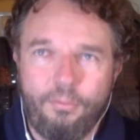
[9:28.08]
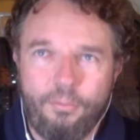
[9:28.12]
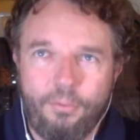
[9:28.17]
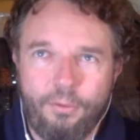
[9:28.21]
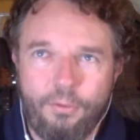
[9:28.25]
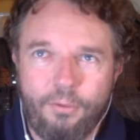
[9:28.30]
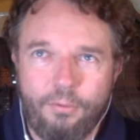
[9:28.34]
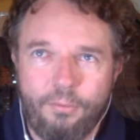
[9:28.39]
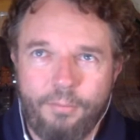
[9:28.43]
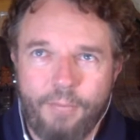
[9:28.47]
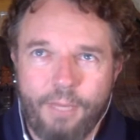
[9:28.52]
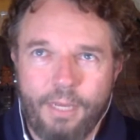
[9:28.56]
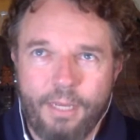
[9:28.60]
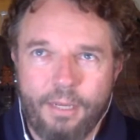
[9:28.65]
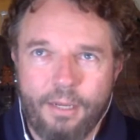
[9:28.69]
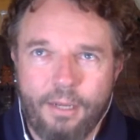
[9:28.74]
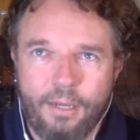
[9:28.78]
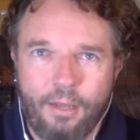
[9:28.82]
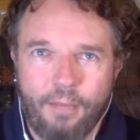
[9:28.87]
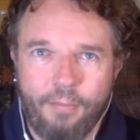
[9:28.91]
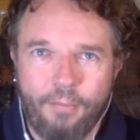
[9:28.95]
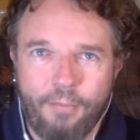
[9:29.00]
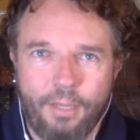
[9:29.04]
You made a
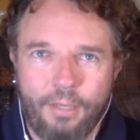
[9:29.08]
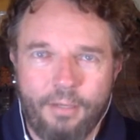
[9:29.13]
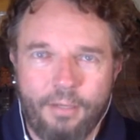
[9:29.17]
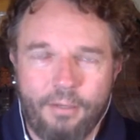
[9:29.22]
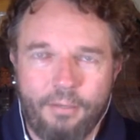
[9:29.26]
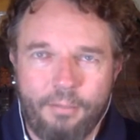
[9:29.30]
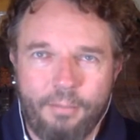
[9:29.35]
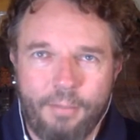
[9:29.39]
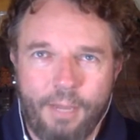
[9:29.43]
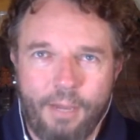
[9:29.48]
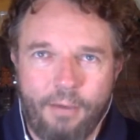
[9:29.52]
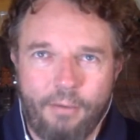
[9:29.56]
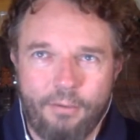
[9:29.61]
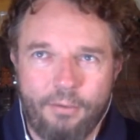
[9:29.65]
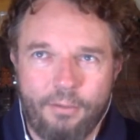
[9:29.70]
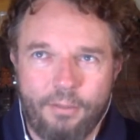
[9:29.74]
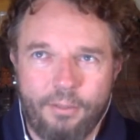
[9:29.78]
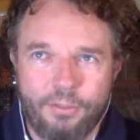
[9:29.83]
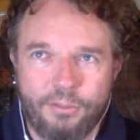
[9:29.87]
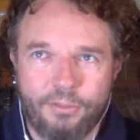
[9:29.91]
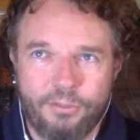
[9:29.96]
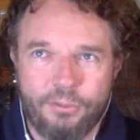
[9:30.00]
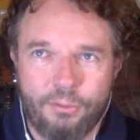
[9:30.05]
comment about
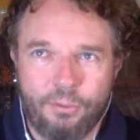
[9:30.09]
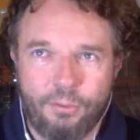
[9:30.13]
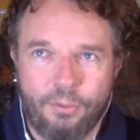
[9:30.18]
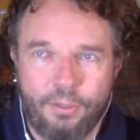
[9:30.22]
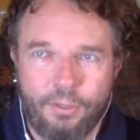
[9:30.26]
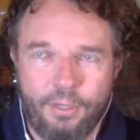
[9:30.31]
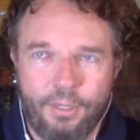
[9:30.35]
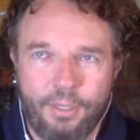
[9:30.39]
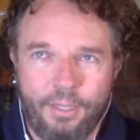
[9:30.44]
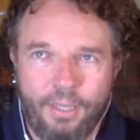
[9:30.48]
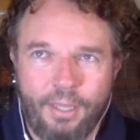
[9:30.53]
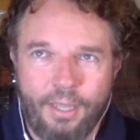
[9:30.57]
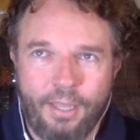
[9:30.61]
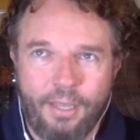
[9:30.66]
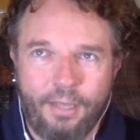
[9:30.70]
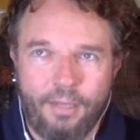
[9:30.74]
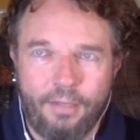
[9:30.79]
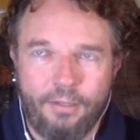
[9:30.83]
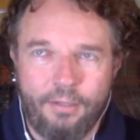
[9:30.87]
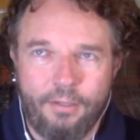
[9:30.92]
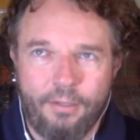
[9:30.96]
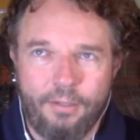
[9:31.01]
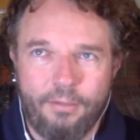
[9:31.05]
the story
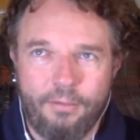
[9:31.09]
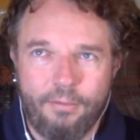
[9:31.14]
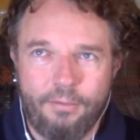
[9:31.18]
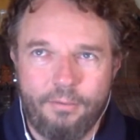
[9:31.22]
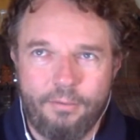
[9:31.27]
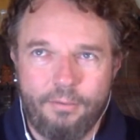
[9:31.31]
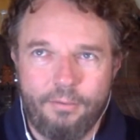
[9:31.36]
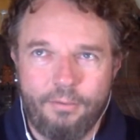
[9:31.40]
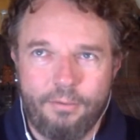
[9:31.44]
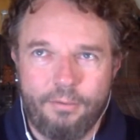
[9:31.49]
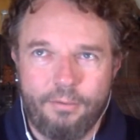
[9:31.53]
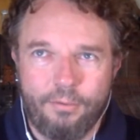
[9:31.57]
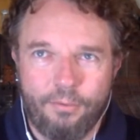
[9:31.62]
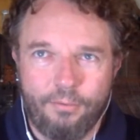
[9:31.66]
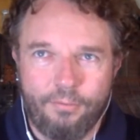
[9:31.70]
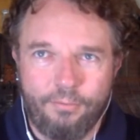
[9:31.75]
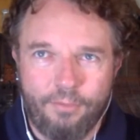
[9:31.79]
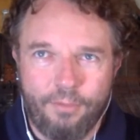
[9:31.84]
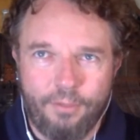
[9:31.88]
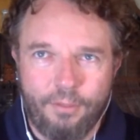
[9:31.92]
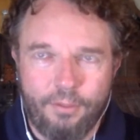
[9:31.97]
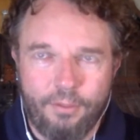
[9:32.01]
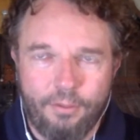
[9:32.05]
and sort of
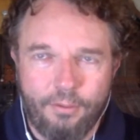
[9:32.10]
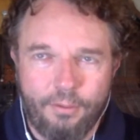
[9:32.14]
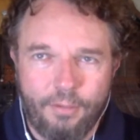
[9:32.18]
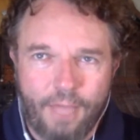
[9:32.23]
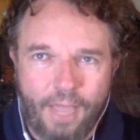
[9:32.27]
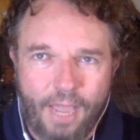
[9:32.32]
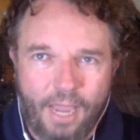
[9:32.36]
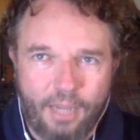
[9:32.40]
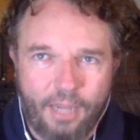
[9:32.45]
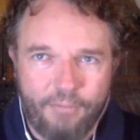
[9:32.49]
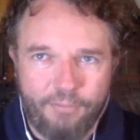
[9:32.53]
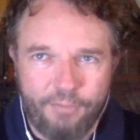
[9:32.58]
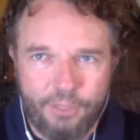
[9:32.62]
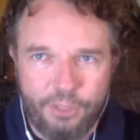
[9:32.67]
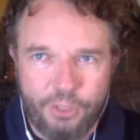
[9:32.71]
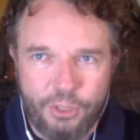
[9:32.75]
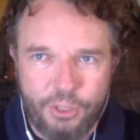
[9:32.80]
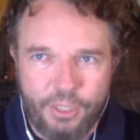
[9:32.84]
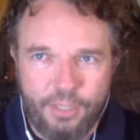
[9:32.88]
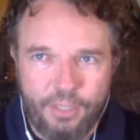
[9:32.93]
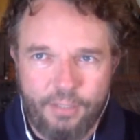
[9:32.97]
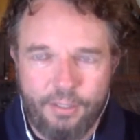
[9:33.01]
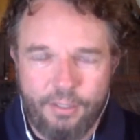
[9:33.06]
the, the lack of
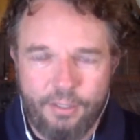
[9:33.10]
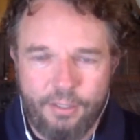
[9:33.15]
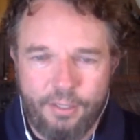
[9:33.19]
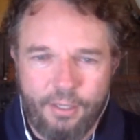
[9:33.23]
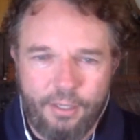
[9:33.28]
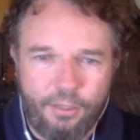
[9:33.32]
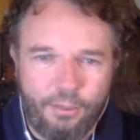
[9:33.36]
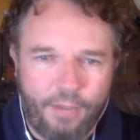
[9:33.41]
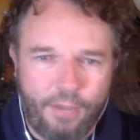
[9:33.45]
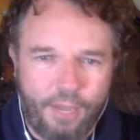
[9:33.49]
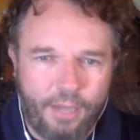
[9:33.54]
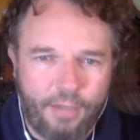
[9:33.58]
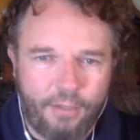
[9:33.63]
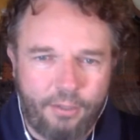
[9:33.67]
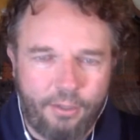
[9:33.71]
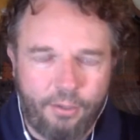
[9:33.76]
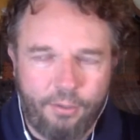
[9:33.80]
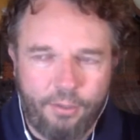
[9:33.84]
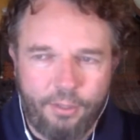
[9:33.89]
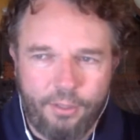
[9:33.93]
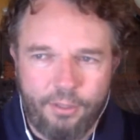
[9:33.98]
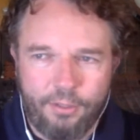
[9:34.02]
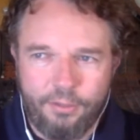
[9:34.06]
agenda that you had
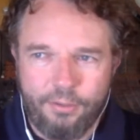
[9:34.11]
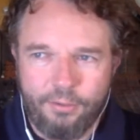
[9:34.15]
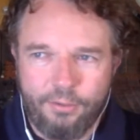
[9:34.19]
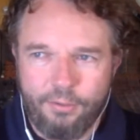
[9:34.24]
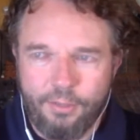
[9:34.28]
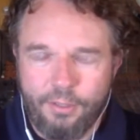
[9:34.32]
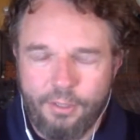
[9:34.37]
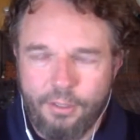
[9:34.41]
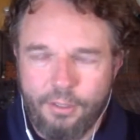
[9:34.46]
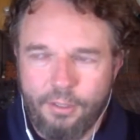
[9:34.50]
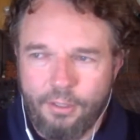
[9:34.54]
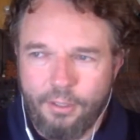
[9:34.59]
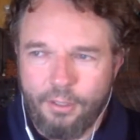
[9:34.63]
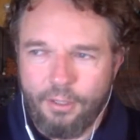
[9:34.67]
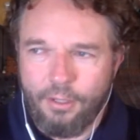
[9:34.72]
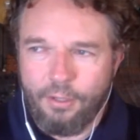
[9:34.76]
going into it. Oh, and, oh, yeah,